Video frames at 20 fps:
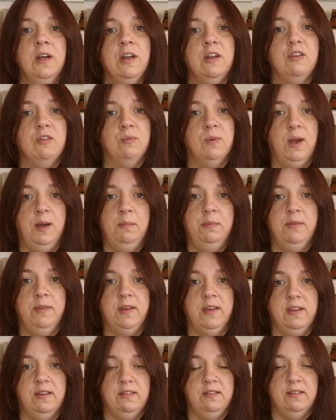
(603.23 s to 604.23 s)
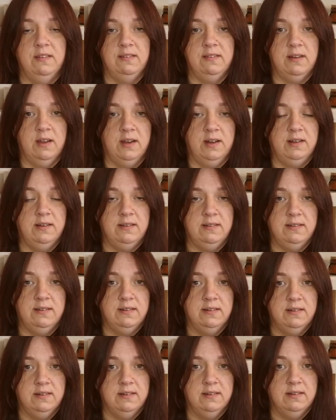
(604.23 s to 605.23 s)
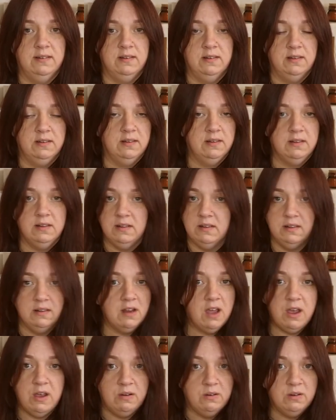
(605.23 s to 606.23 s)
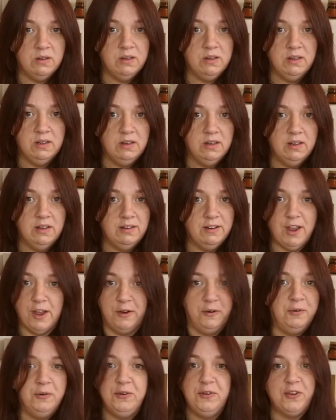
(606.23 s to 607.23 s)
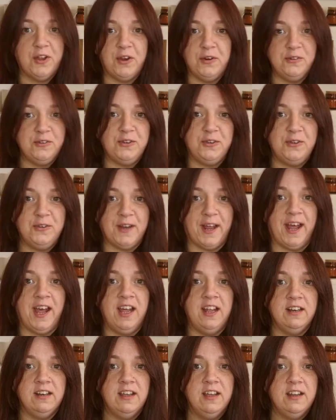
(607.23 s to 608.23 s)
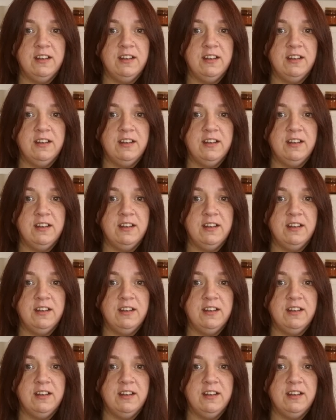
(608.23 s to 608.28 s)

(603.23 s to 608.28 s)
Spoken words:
to wipe the kitchen sides. No, no, don't do that.